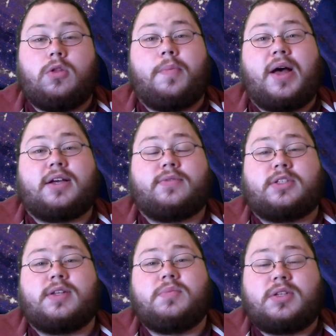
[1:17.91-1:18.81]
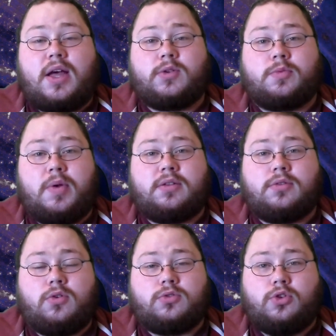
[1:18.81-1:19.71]
On the back of Steam's
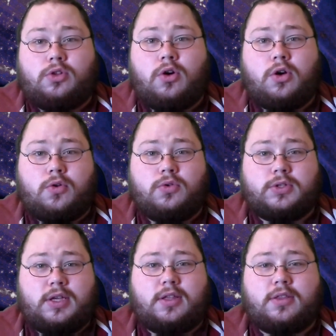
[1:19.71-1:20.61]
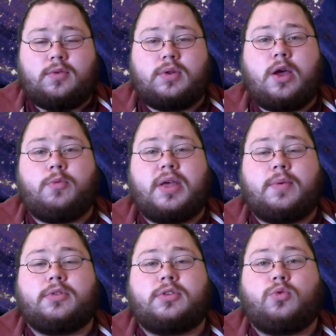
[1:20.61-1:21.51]
announcement not too long ago saying that they would now be
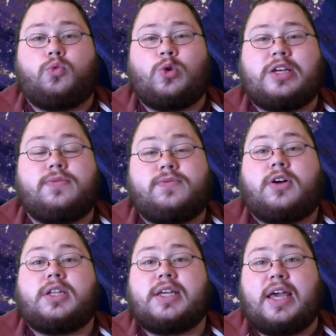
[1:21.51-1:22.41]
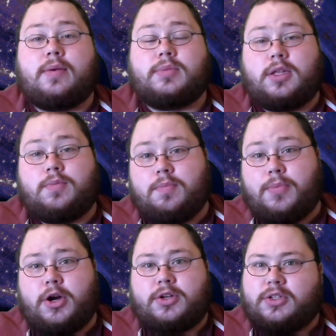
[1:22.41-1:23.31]
able to refund games that have been
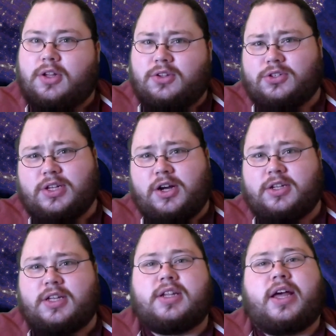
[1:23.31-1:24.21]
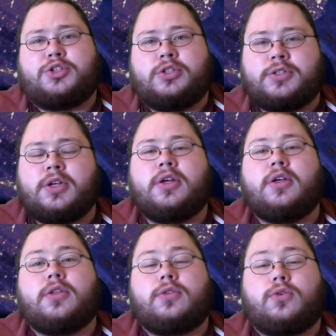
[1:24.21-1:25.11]
purchased under certain conditions
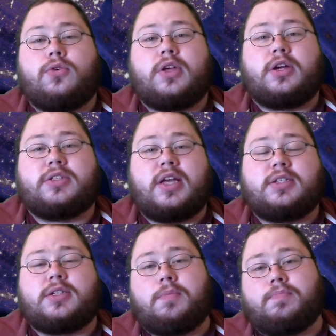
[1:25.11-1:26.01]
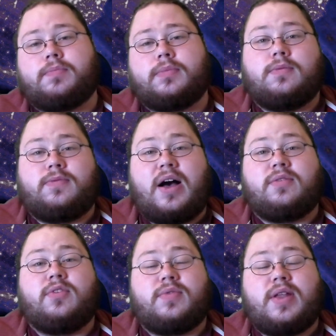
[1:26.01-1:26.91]
through their system,
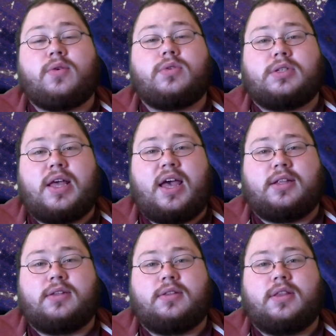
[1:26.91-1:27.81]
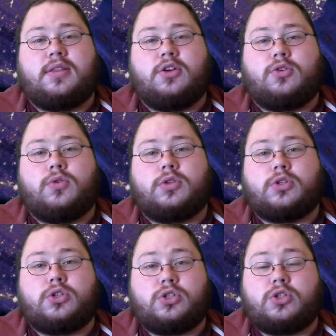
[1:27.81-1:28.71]
Valve have now said that they're going to
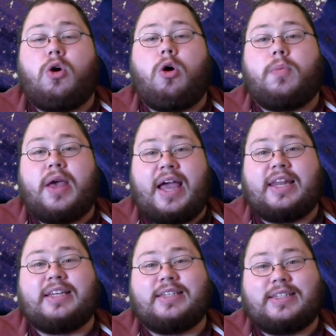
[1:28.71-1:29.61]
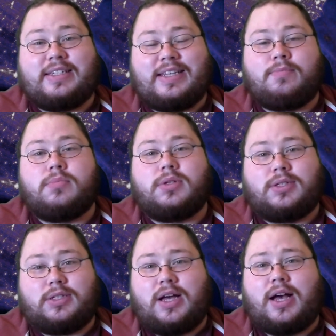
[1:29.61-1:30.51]
stop any Steam
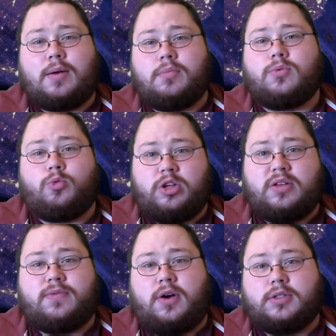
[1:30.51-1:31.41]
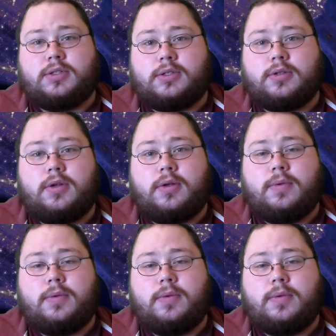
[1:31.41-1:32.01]
scam refunds.